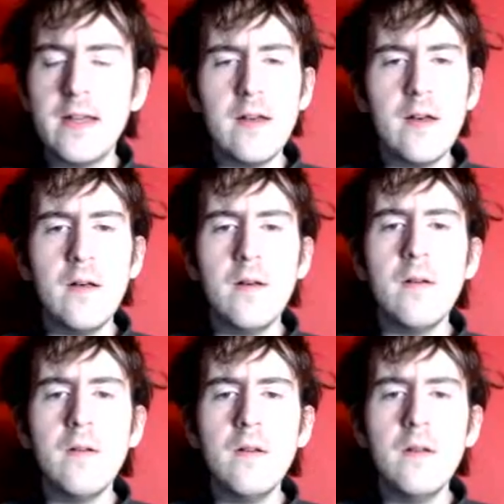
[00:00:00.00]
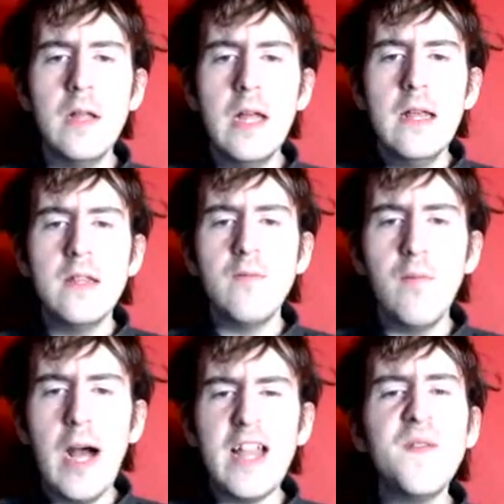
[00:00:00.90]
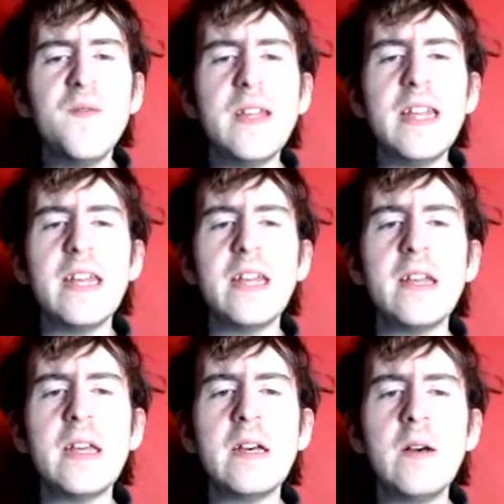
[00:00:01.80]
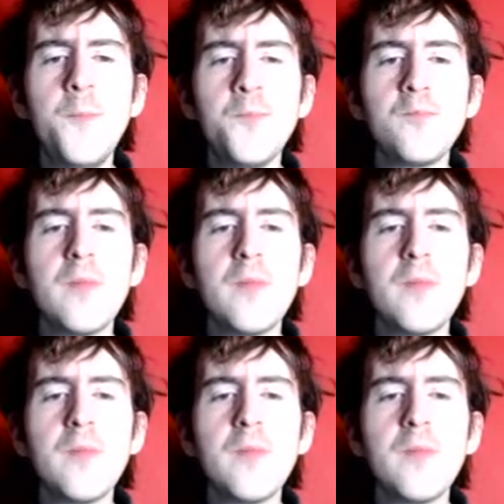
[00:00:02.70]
go, it's what I feel,